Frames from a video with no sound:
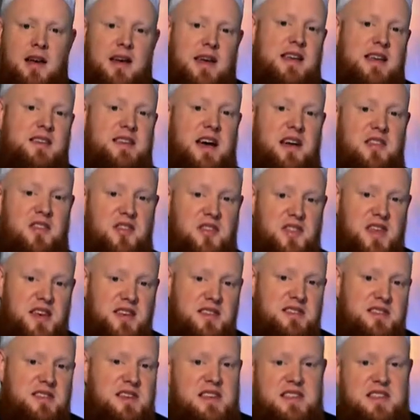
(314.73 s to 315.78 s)
is that
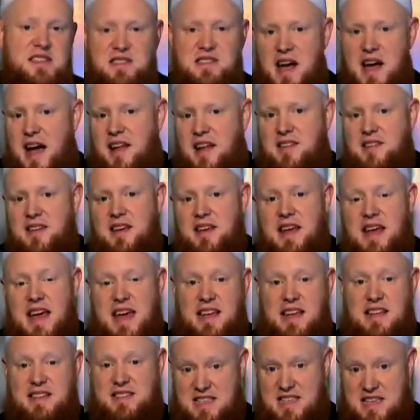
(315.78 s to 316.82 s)
this is not
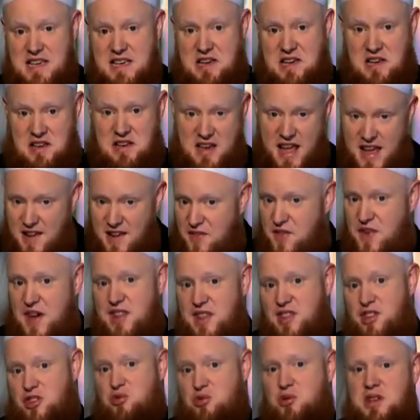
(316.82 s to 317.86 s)
a deen, a
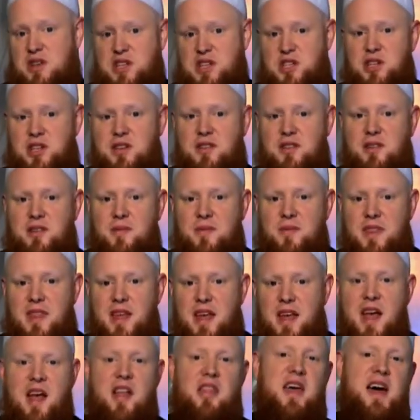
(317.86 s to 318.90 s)
faith tradition,
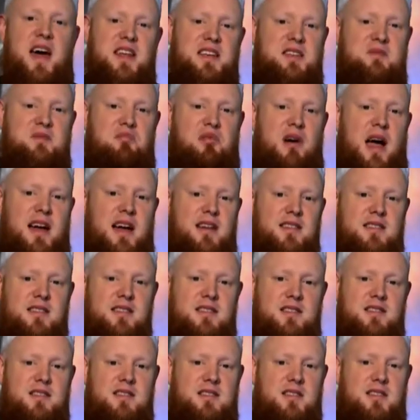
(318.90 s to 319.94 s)
that is
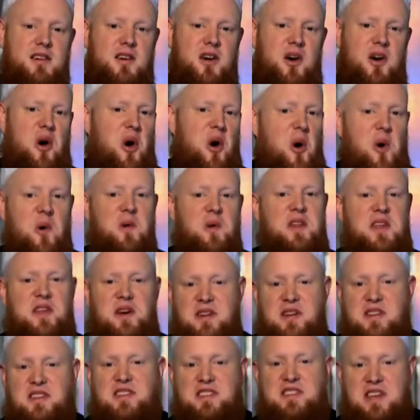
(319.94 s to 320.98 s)
practiced only
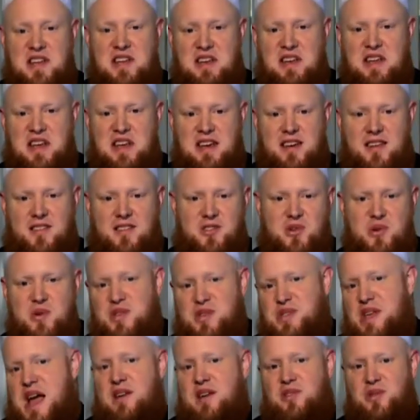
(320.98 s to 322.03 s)
on Sundays or
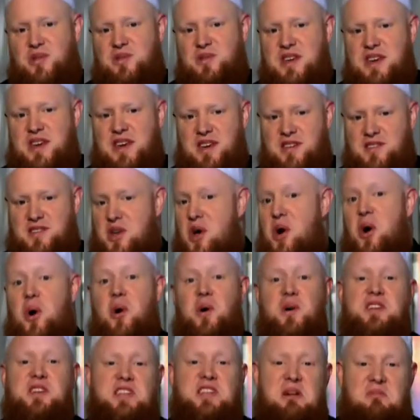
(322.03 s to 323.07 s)
Saturdays
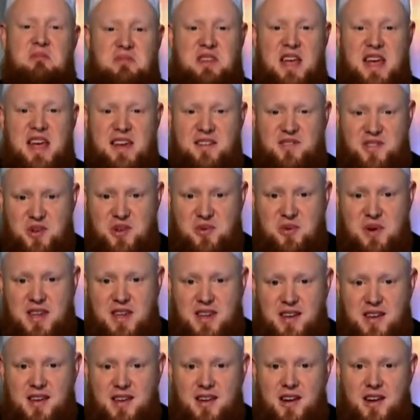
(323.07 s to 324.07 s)
or some day of the week.